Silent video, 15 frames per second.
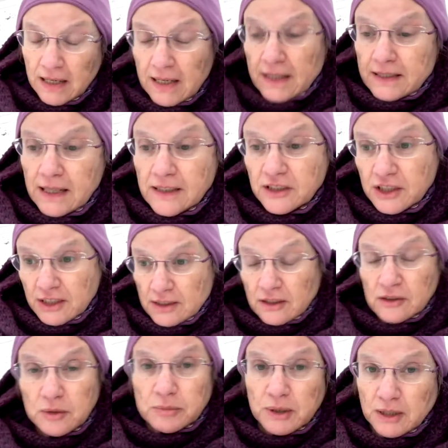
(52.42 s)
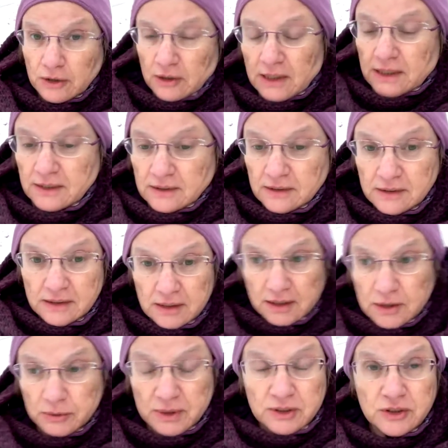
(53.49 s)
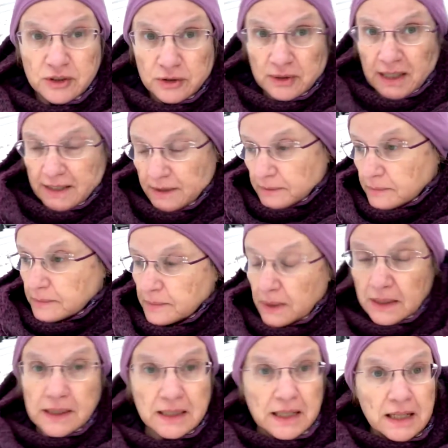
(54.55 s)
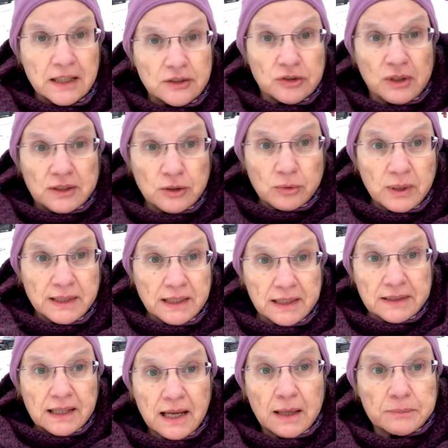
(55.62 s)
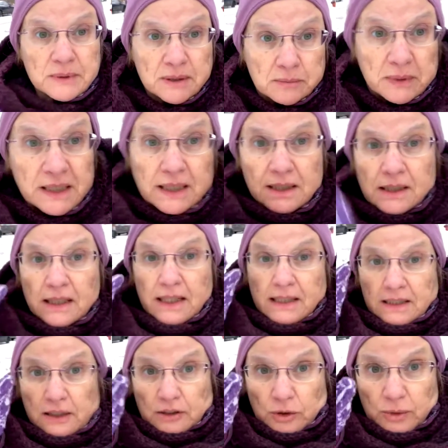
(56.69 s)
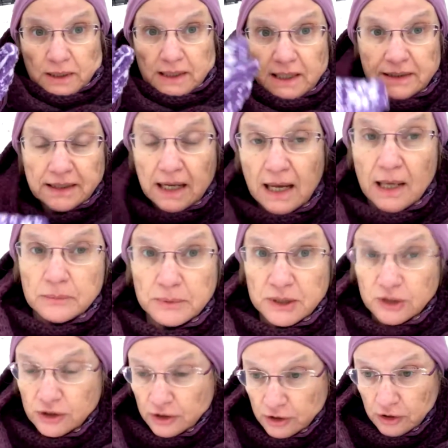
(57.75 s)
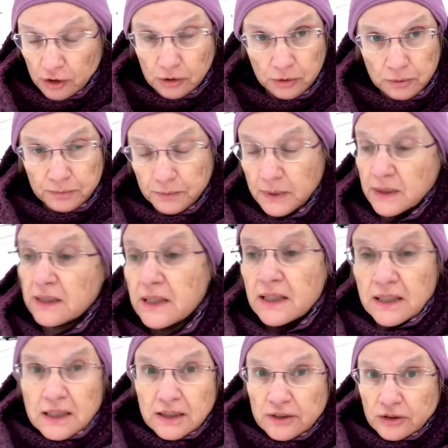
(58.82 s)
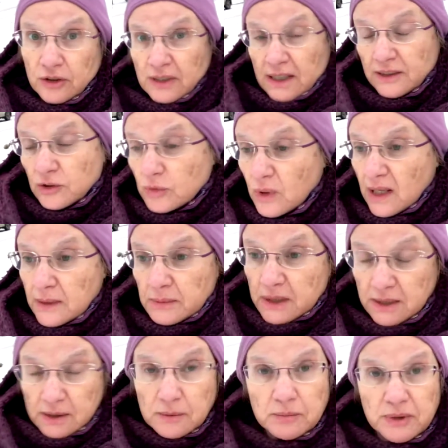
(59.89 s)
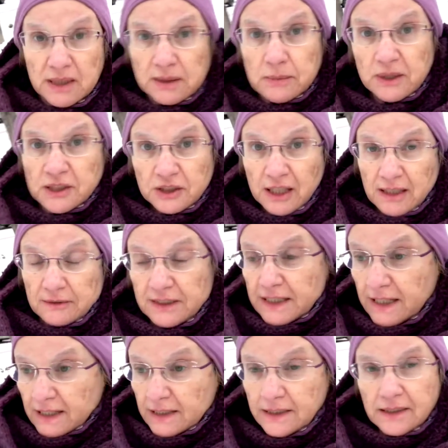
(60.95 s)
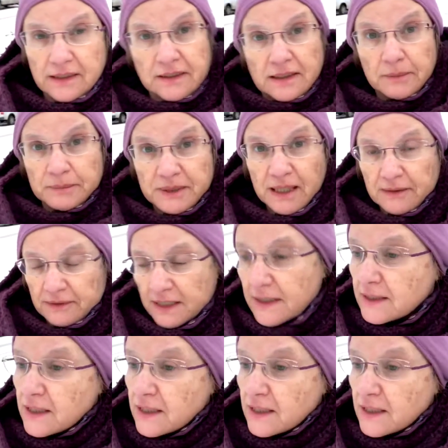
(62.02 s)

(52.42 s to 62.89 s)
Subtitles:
had other priorities until it was too late. So I don't want that to happen to me, and I don't want that to happen to you. So that's why I'm here pretty much every day, except 7,